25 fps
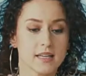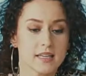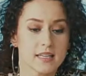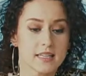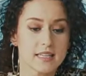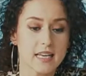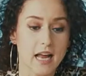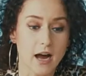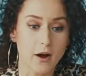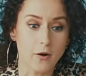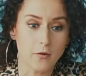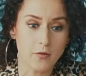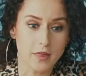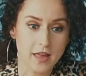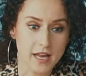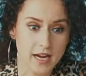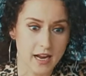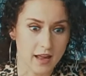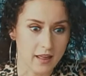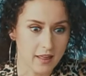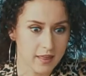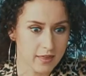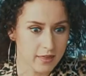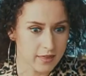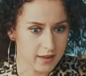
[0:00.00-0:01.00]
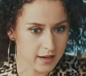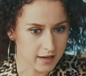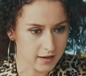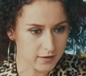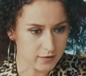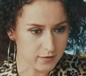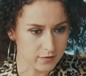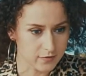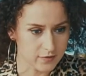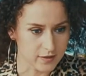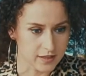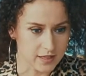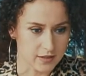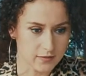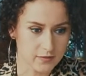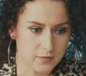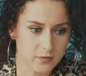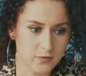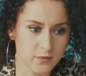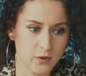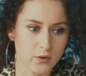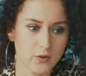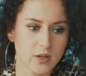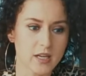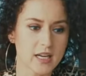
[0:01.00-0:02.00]
Now that I think of it,
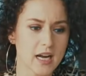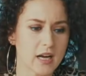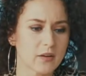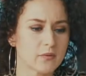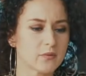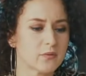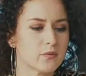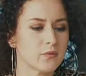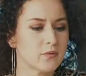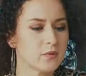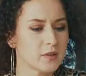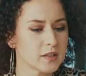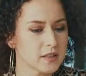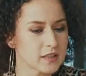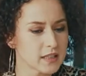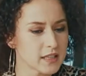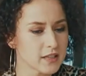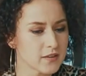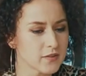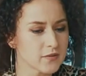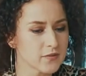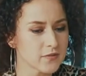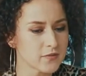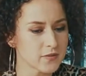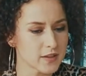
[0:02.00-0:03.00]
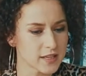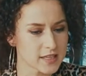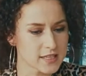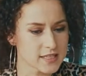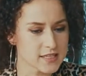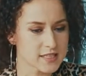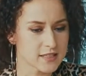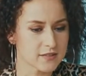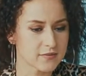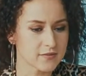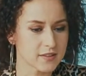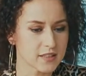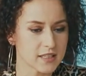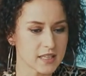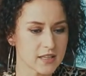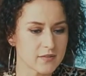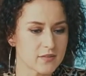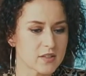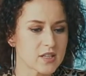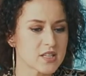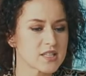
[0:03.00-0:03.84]
Furry got really offensive and even